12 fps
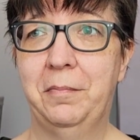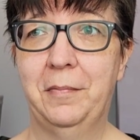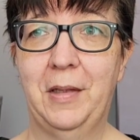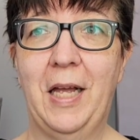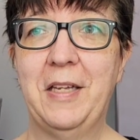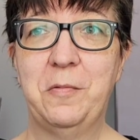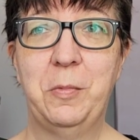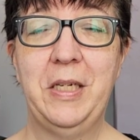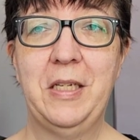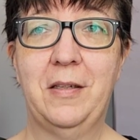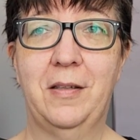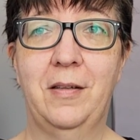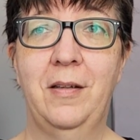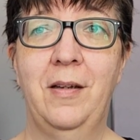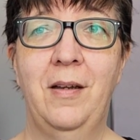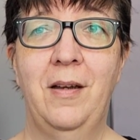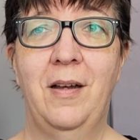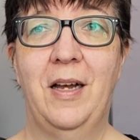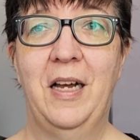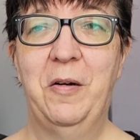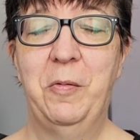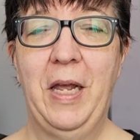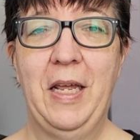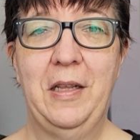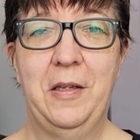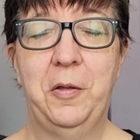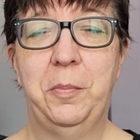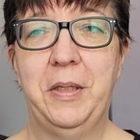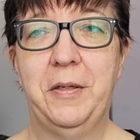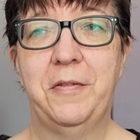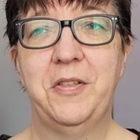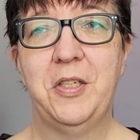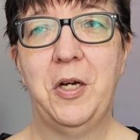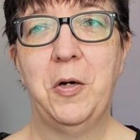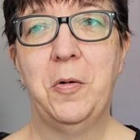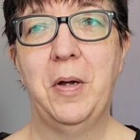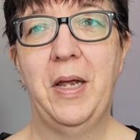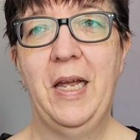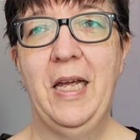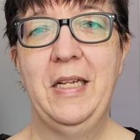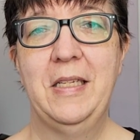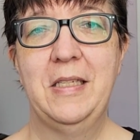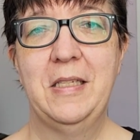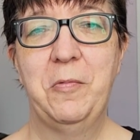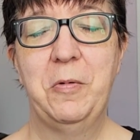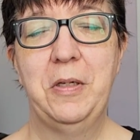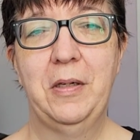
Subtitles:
last week. We had a little bit of snow and someone